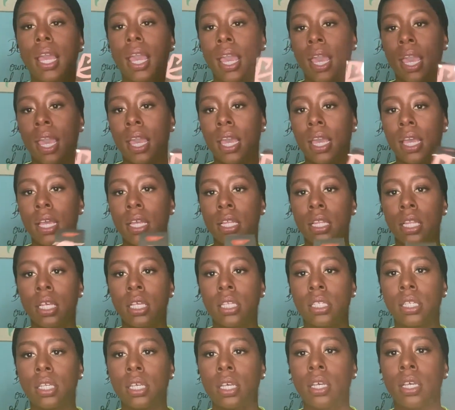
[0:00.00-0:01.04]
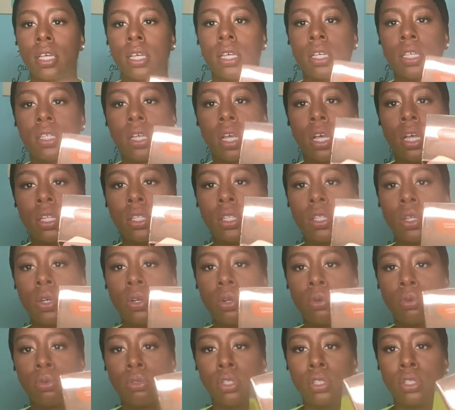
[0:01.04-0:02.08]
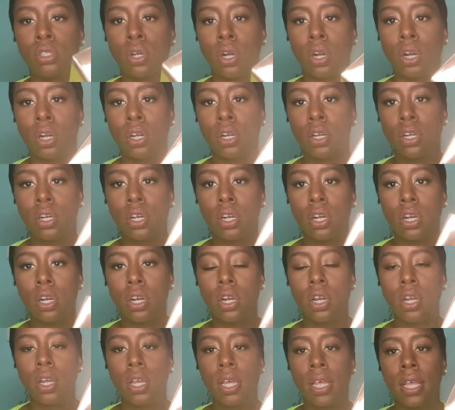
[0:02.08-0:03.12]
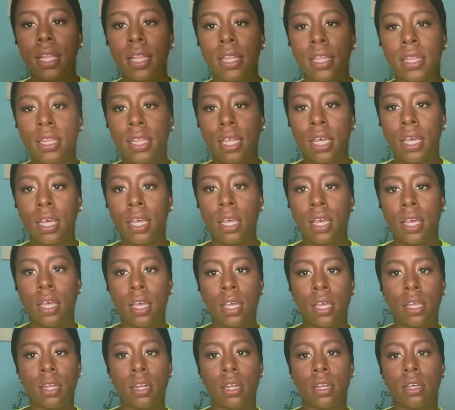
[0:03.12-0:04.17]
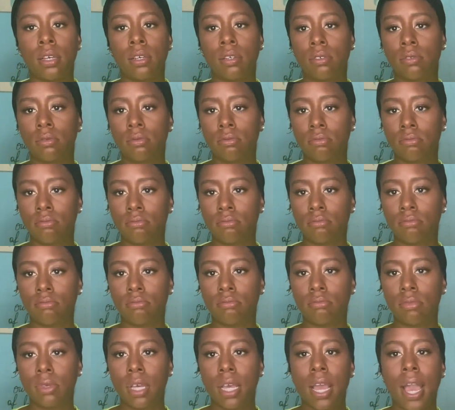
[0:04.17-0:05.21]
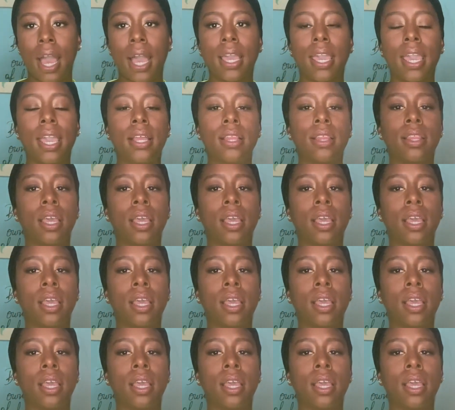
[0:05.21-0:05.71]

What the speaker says: And this is a little darker than, I can't